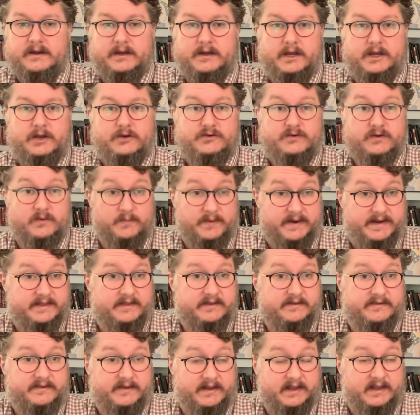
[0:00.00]
You should read
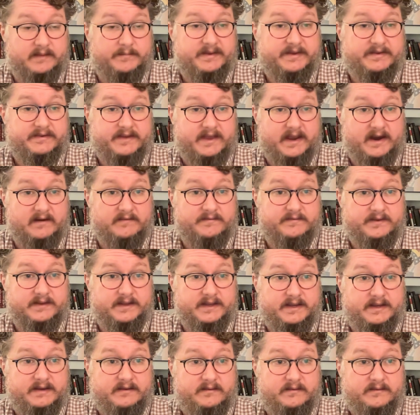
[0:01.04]
the syllabus
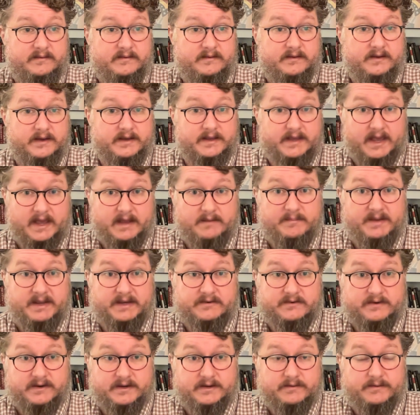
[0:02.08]
carefully again, make
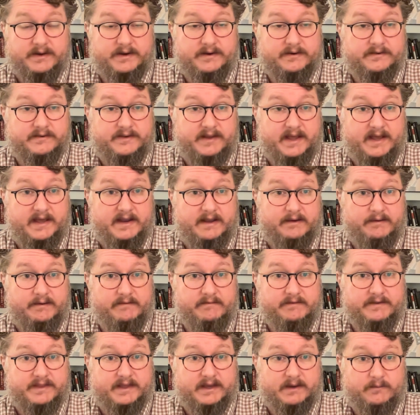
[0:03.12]
sure you understand how
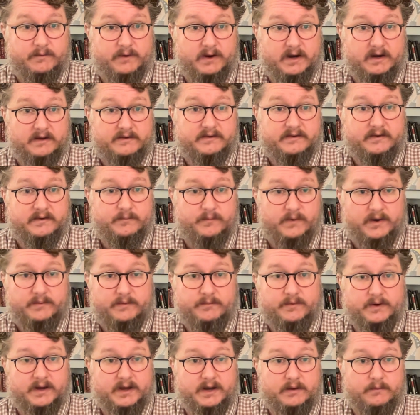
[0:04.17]
everything works and what
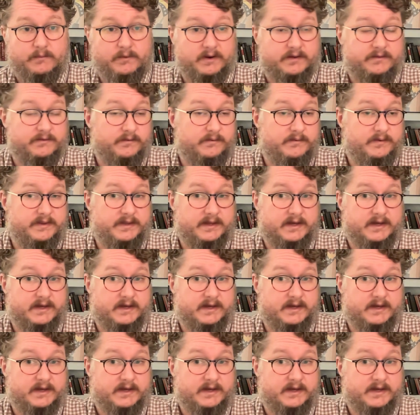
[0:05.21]
we're going to work through in the